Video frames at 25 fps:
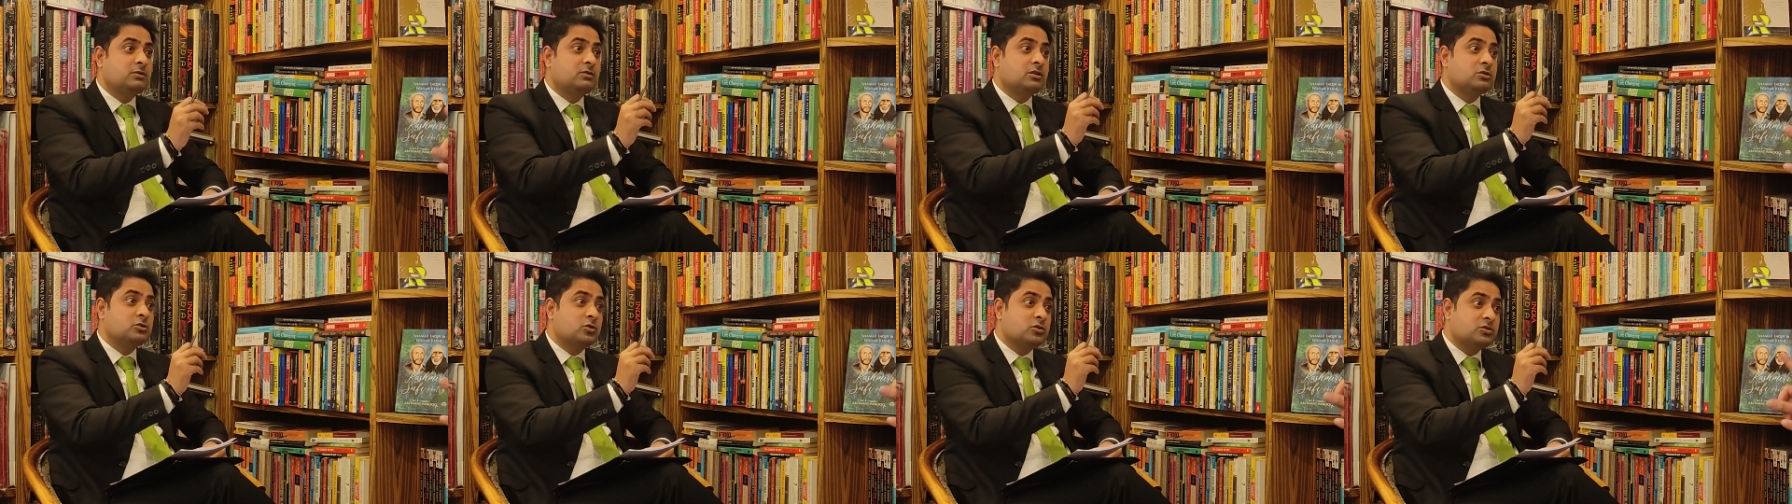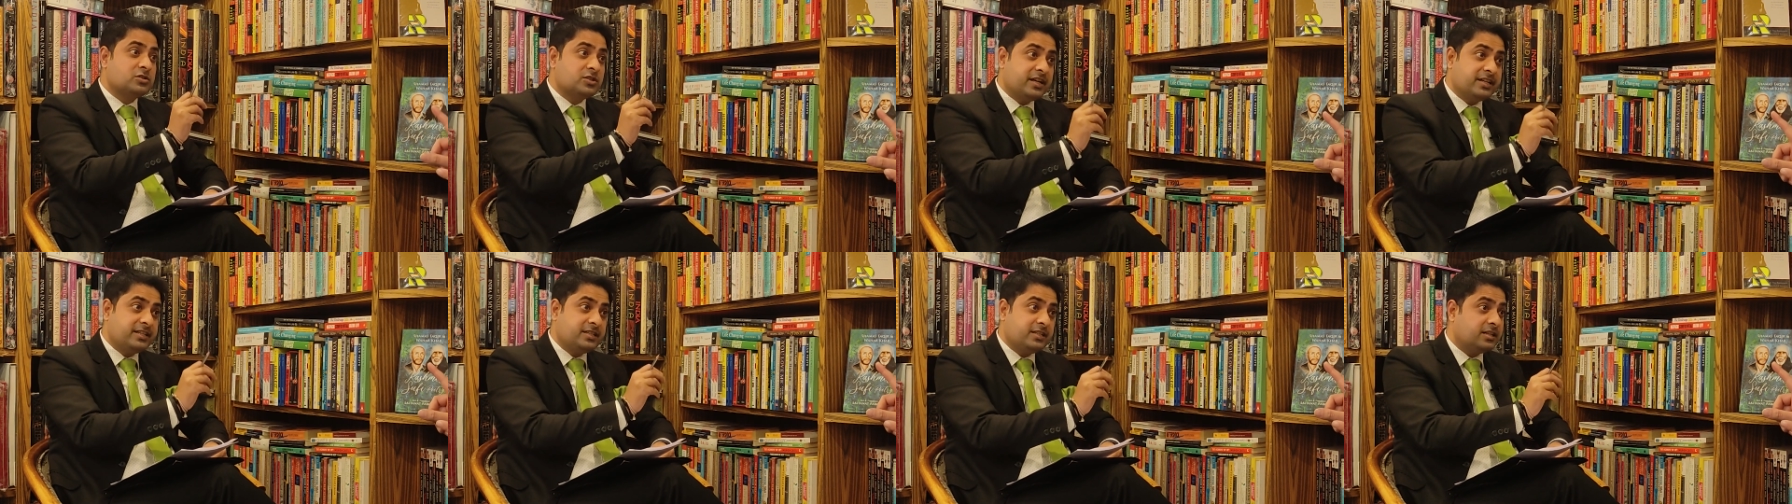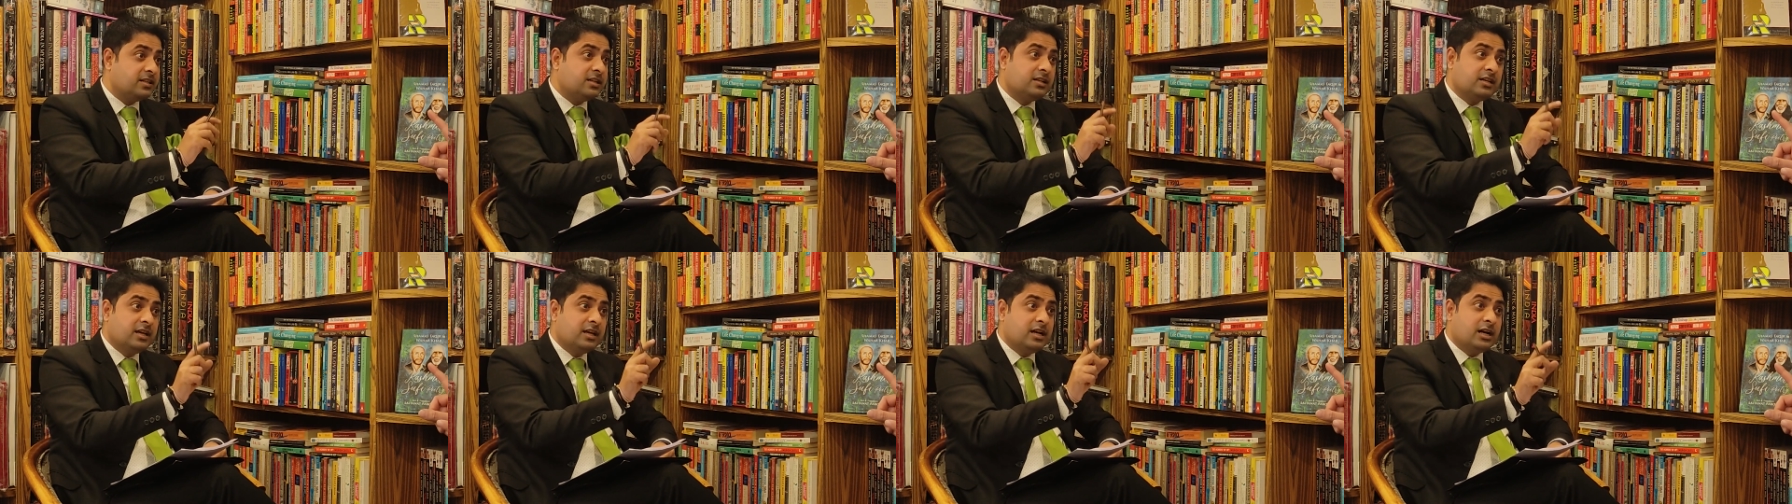about the, the
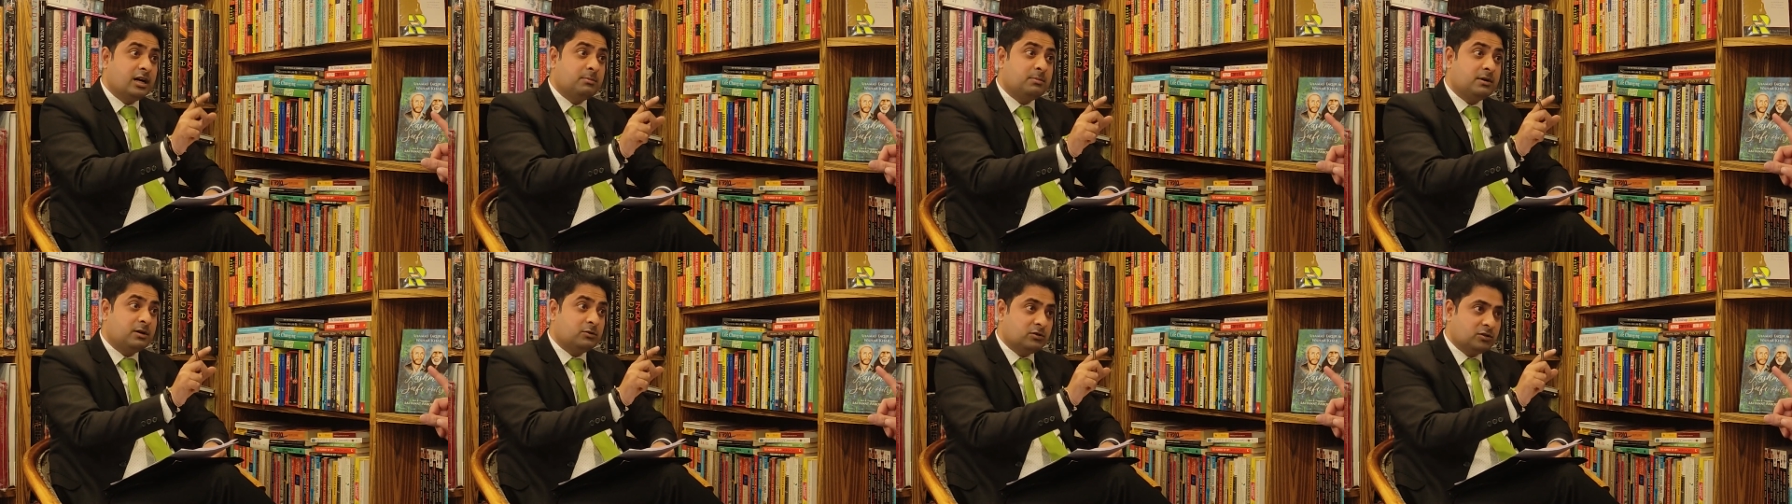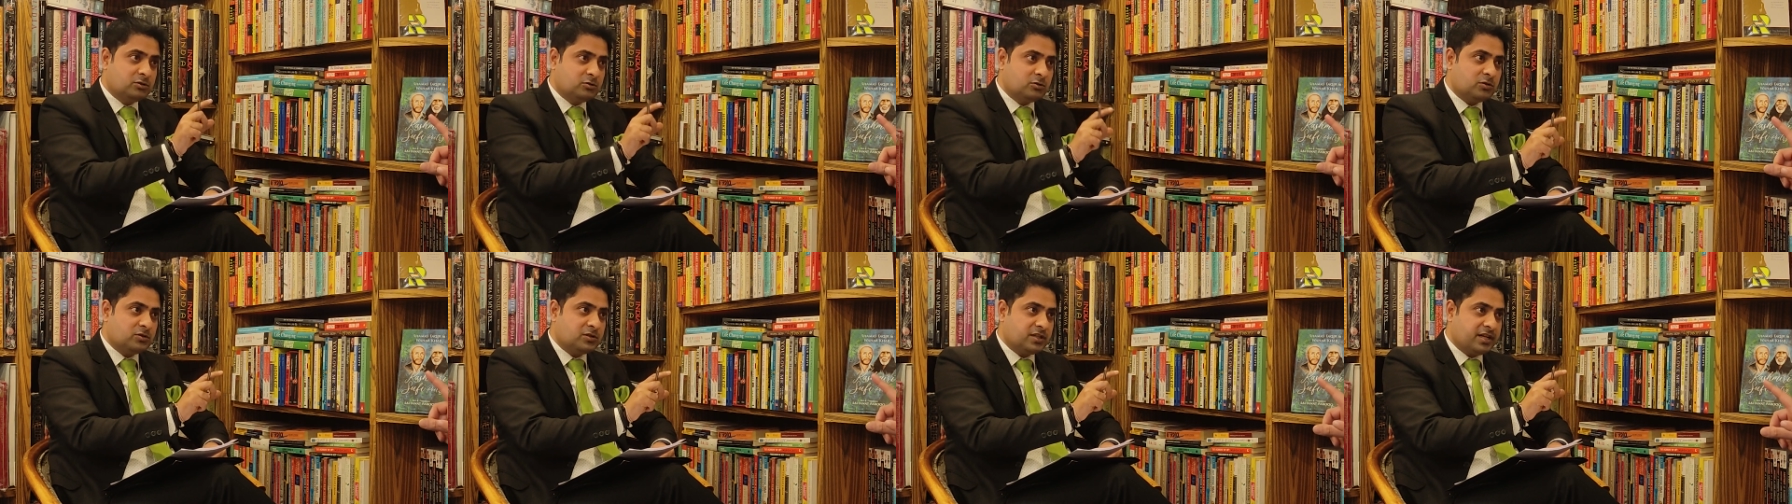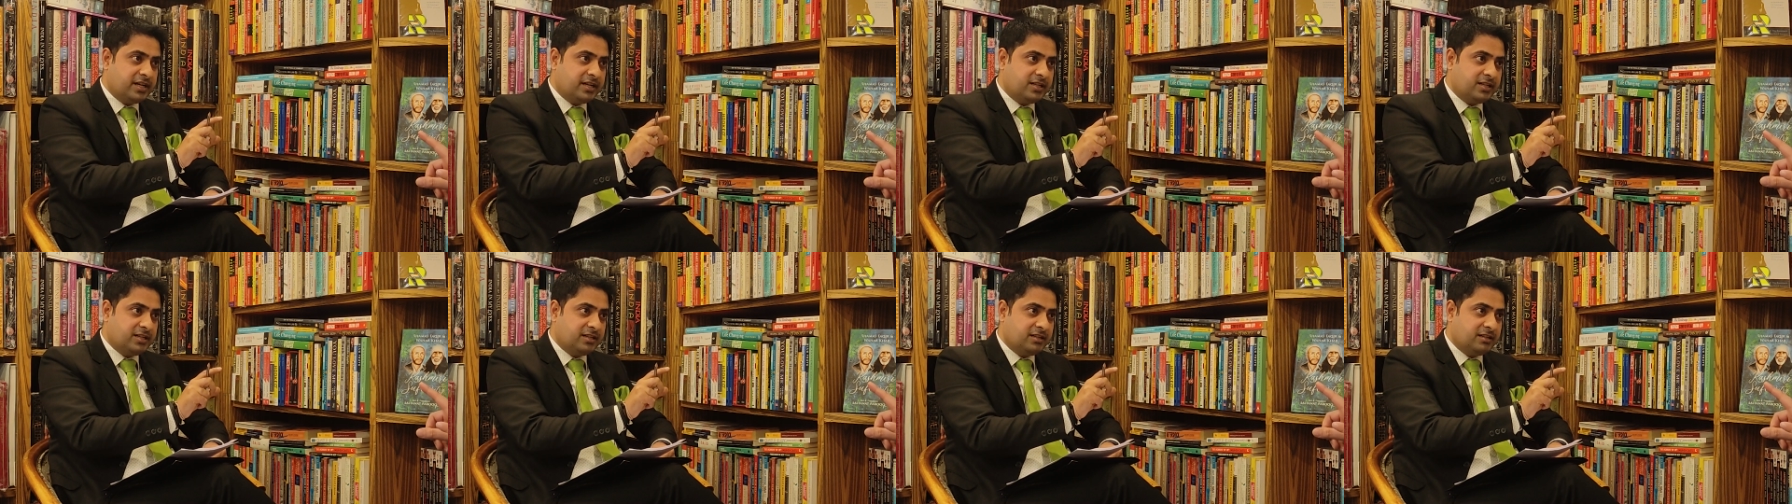society about the
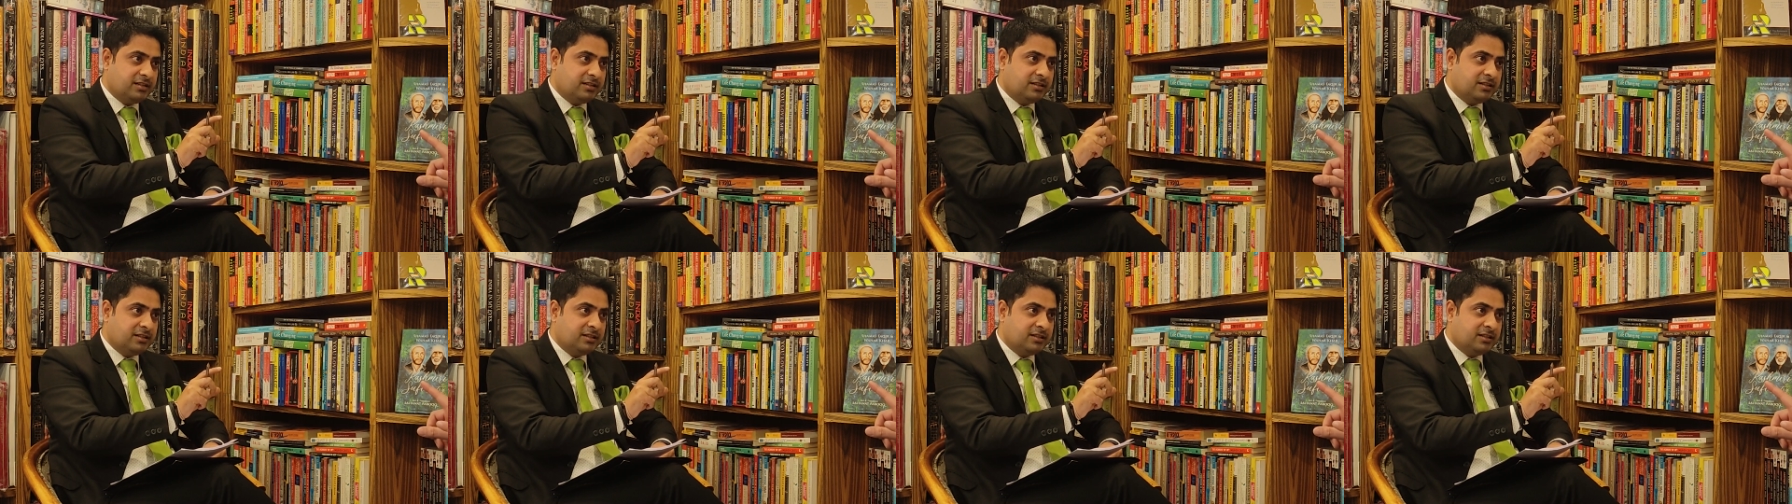society